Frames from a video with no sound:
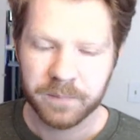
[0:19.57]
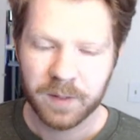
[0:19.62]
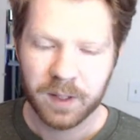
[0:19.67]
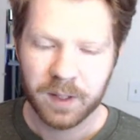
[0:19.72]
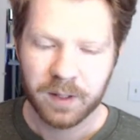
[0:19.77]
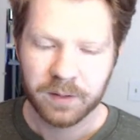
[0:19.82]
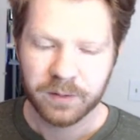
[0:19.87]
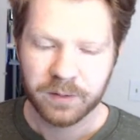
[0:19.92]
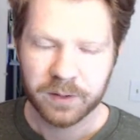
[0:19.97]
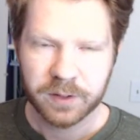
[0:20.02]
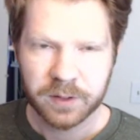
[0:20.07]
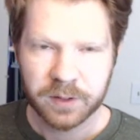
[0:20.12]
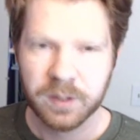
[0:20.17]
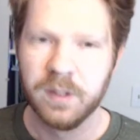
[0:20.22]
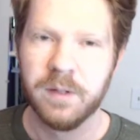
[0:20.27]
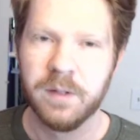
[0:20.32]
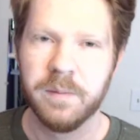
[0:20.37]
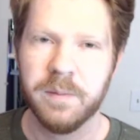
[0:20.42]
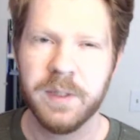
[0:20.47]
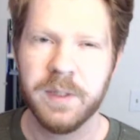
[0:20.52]
just
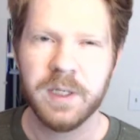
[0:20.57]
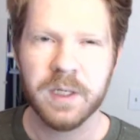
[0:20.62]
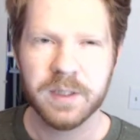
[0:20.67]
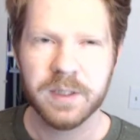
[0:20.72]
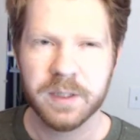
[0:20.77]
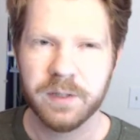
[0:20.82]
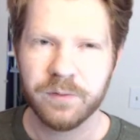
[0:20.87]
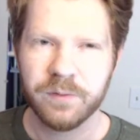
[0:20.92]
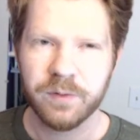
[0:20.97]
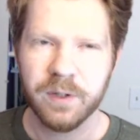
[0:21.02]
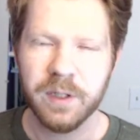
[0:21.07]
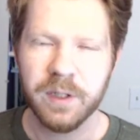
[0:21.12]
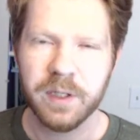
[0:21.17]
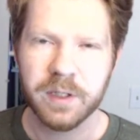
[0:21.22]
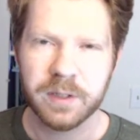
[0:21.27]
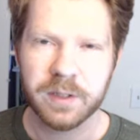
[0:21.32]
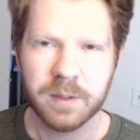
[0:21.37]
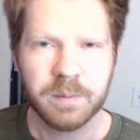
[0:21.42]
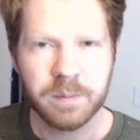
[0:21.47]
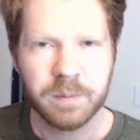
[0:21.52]
because it really
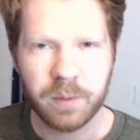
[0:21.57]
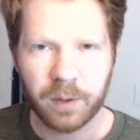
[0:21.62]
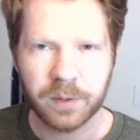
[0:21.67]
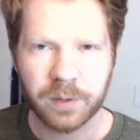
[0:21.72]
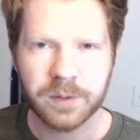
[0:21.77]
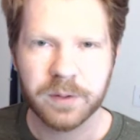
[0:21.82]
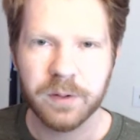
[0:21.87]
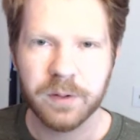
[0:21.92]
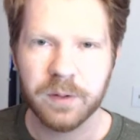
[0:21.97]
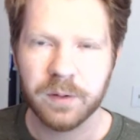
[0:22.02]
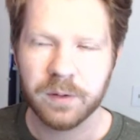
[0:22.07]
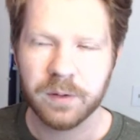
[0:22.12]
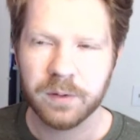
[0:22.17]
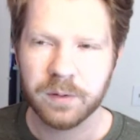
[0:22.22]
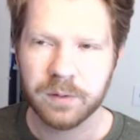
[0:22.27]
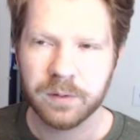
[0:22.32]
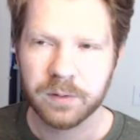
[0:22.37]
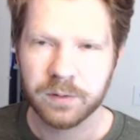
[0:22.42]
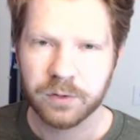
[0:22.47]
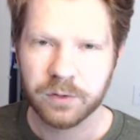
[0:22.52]
is a personal
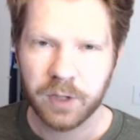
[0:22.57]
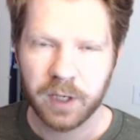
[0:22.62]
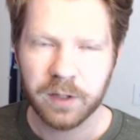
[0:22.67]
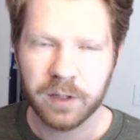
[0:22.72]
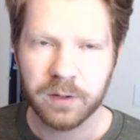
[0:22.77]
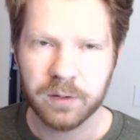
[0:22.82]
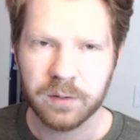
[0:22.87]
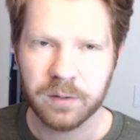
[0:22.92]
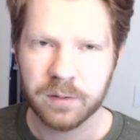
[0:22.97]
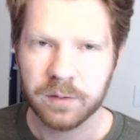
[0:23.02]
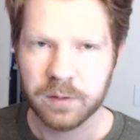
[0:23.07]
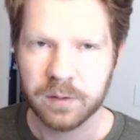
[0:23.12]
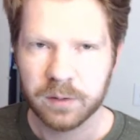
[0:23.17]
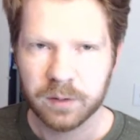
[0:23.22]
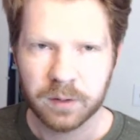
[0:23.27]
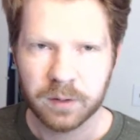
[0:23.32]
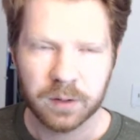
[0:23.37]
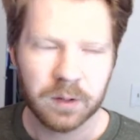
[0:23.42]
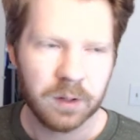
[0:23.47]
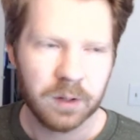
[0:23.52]
channel
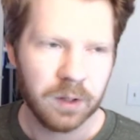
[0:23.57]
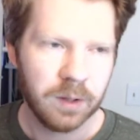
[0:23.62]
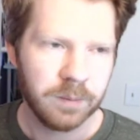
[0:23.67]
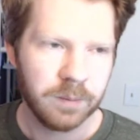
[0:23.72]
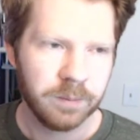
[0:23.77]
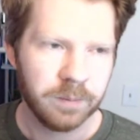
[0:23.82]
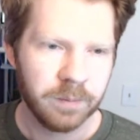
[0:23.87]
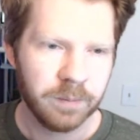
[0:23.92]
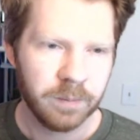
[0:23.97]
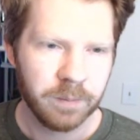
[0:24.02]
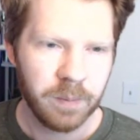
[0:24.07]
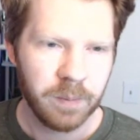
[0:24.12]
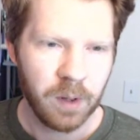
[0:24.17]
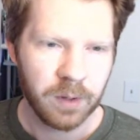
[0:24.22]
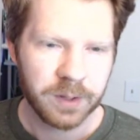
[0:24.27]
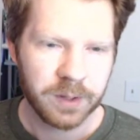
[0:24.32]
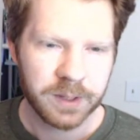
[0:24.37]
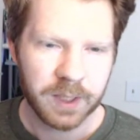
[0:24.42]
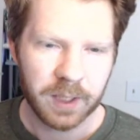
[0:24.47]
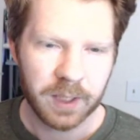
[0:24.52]
on
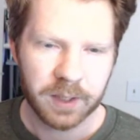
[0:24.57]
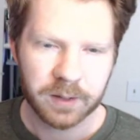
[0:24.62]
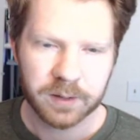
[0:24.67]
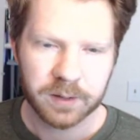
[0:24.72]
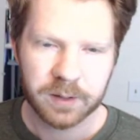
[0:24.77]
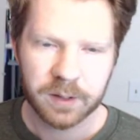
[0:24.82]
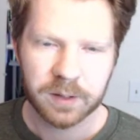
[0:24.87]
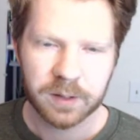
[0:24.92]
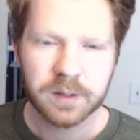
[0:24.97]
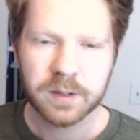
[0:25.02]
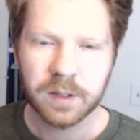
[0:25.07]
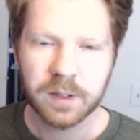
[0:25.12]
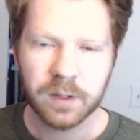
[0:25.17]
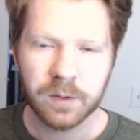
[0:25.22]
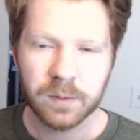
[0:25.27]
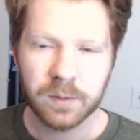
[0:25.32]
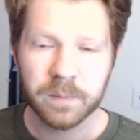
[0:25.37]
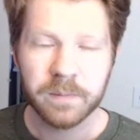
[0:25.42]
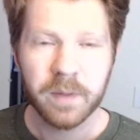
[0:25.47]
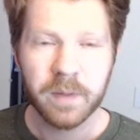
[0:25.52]
both sides.
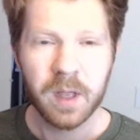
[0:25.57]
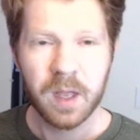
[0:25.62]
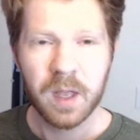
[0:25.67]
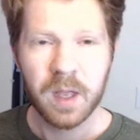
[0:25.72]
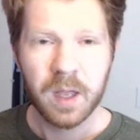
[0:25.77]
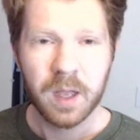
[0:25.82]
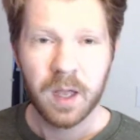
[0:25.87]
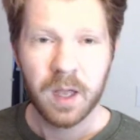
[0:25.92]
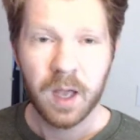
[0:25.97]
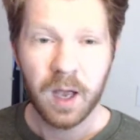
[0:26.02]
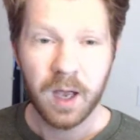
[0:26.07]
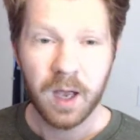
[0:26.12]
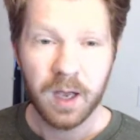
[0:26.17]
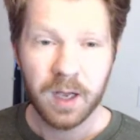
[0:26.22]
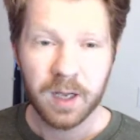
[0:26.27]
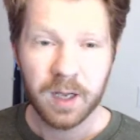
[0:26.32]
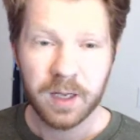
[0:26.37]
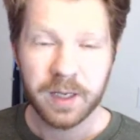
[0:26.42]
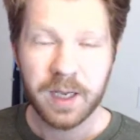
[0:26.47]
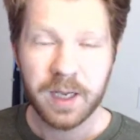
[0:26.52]
So,
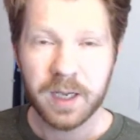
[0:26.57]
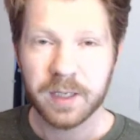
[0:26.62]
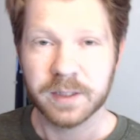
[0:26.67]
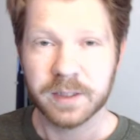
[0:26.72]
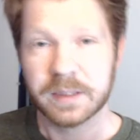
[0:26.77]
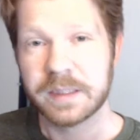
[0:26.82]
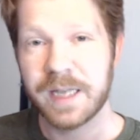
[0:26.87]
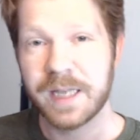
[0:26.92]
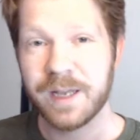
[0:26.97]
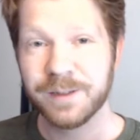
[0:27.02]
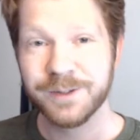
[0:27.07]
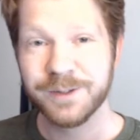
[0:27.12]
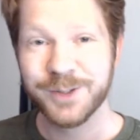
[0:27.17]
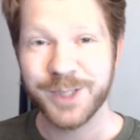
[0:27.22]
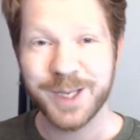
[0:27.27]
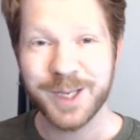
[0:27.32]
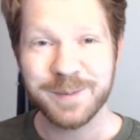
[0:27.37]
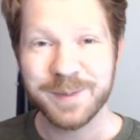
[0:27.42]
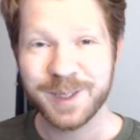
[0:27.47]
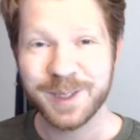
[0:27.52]
yeah, it's now
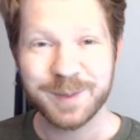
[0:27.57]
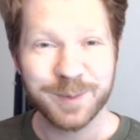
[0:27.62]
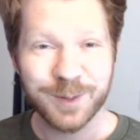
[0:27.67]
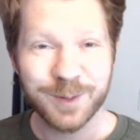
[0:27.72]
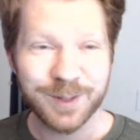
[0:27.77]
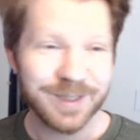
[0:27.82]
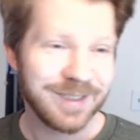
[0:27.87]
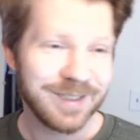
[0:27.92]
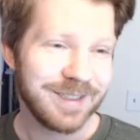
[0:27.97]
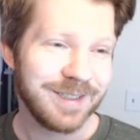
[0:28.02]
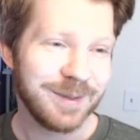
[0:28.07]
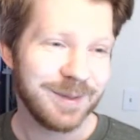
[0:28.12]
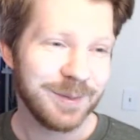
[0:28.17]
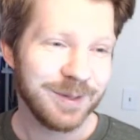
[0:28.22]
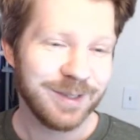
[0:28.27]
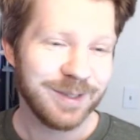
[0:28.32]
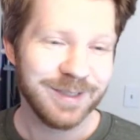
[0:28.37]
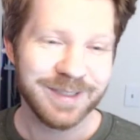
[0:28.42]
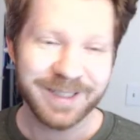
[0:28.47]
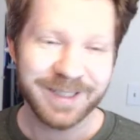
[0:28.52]
J McMorris,
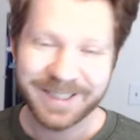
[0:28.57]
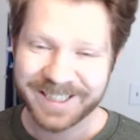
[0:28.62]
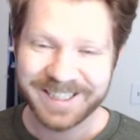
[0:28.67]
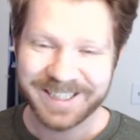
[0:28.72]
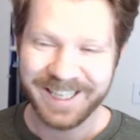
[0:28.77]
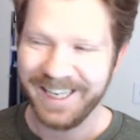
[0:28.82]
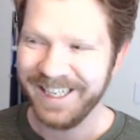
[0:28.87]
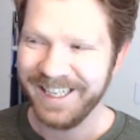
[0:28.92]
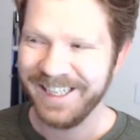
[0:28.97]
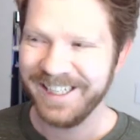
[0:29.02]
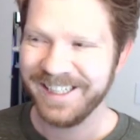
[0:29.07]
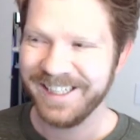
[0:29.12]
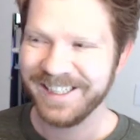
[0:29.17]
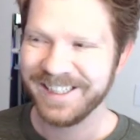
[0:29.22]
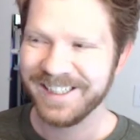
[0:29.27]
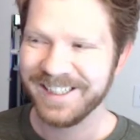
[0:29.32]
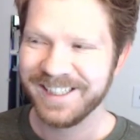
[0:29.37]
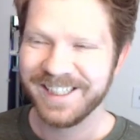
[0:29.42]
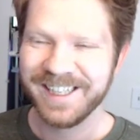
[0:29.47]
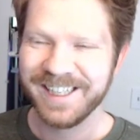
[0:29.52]
which is
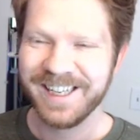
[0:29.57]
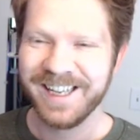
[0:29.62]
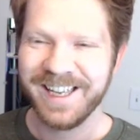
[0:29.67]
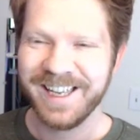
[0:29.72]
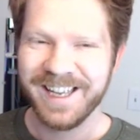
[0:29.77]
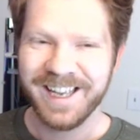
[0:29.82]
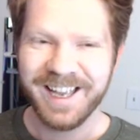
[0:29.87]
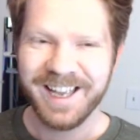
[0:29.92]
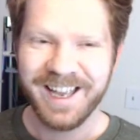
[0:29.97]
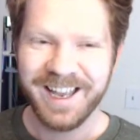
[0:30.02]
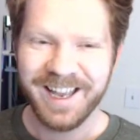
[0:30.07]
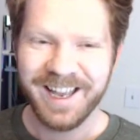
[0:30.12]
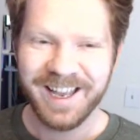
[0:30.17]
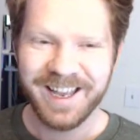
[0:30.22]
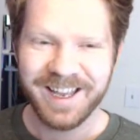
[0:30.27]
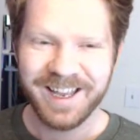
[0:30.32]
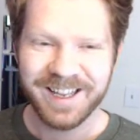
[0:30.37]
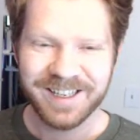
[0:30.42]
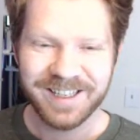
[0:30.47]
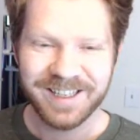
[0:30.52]
exciting.
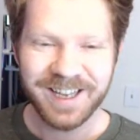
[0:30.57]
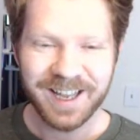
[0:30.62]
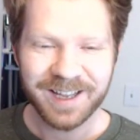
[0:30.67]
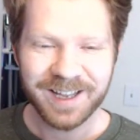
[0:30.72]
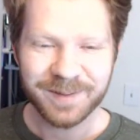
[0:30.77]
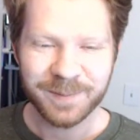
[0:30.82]
And yeah,